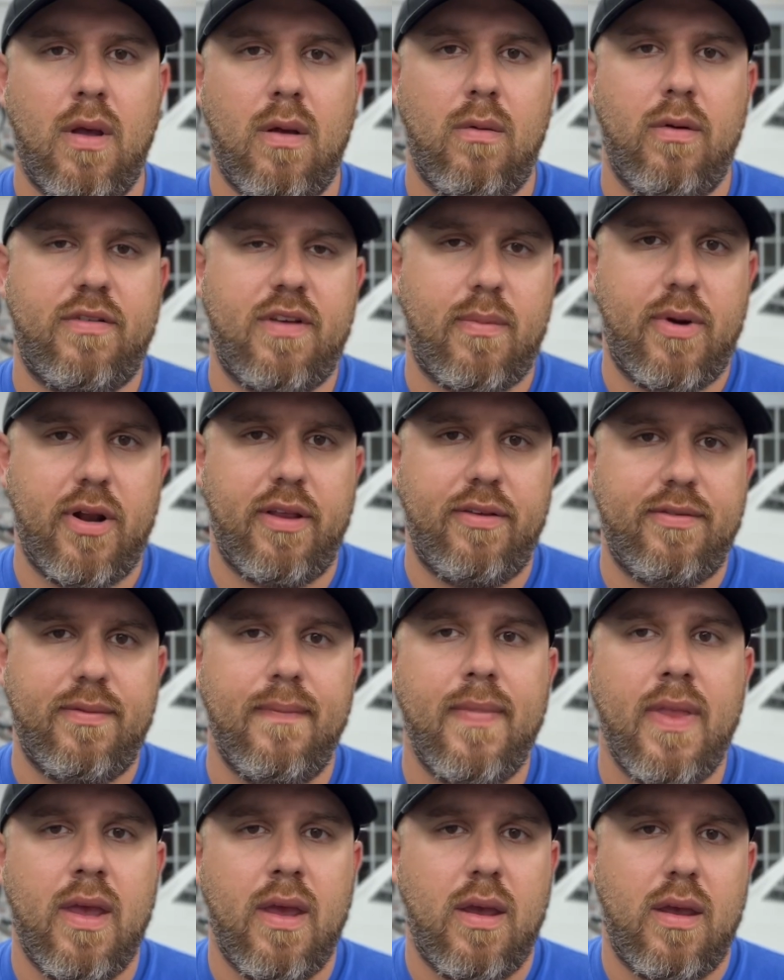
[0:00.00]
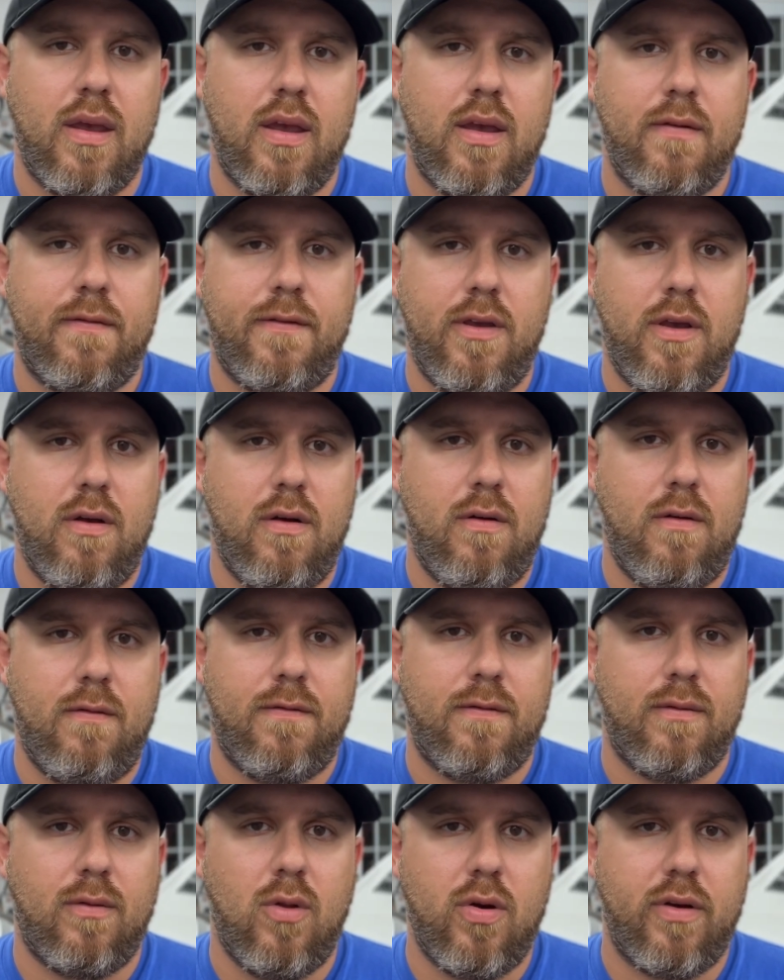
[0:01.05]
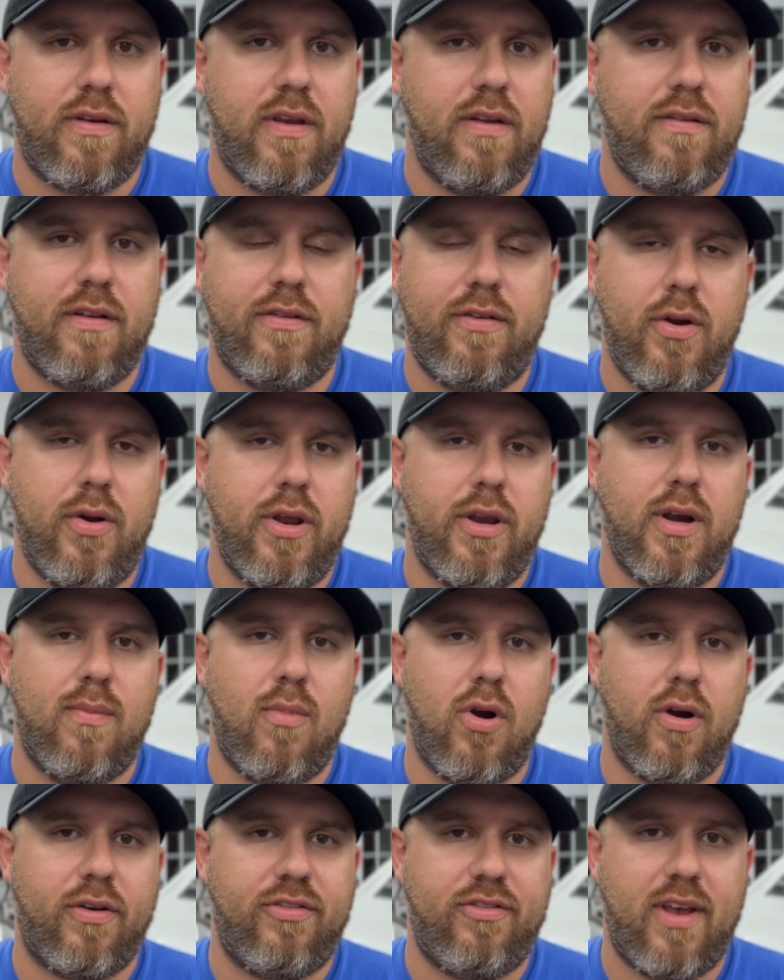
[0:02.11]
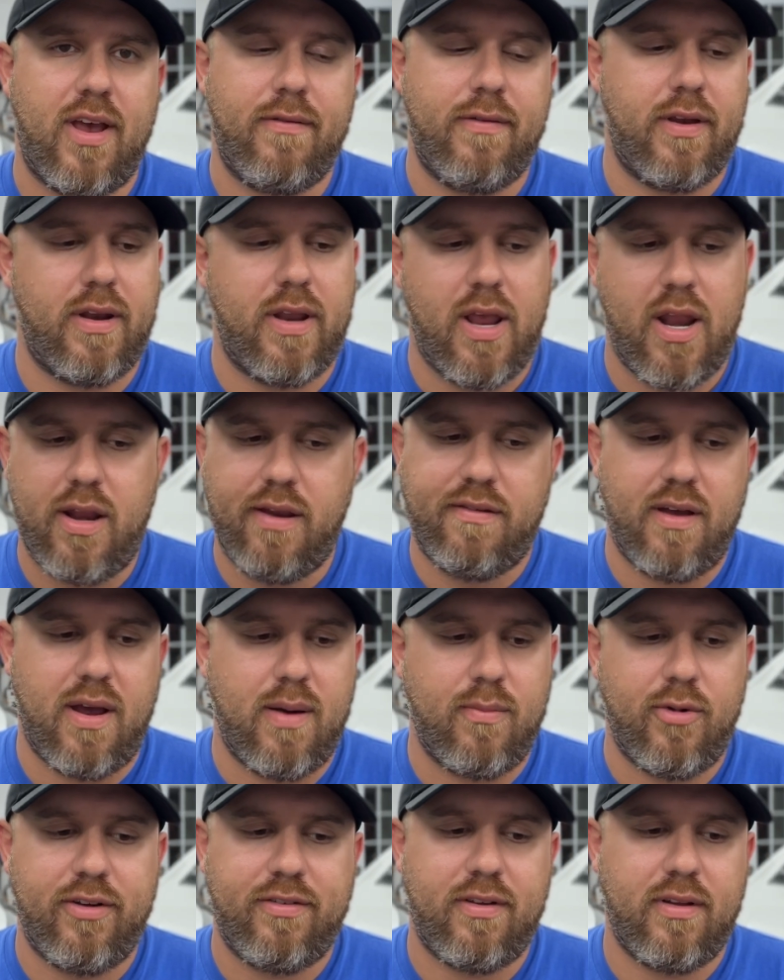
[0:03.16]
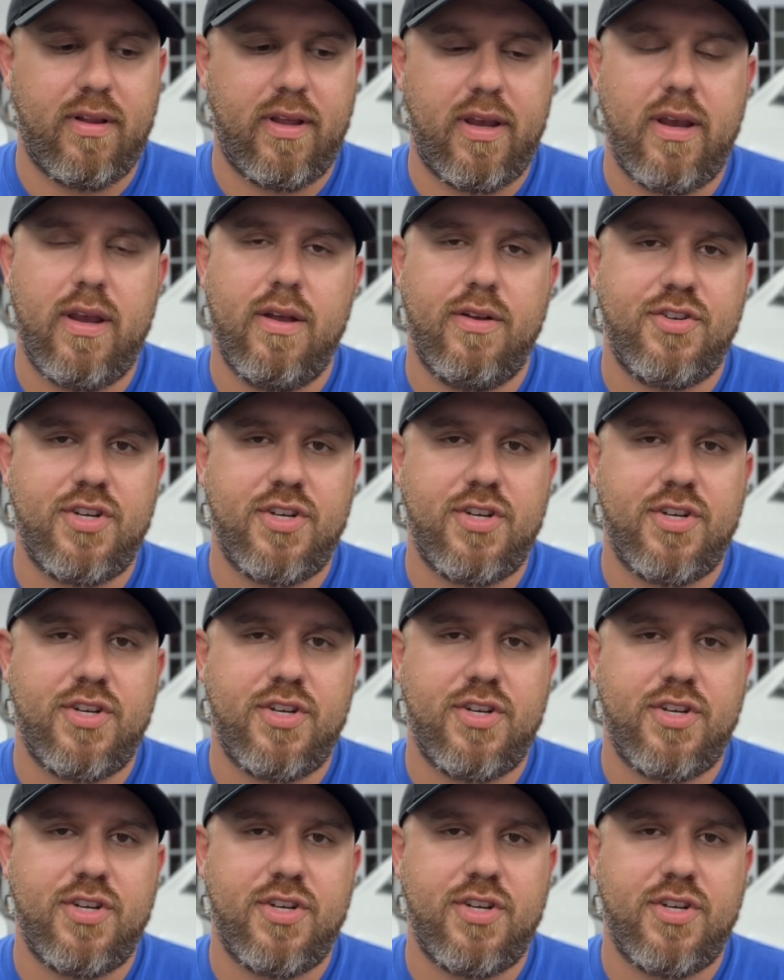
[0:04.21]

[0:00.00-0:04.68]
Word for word: What's up, buddies? If you've looked into tuning your Mark 7 anytime recently,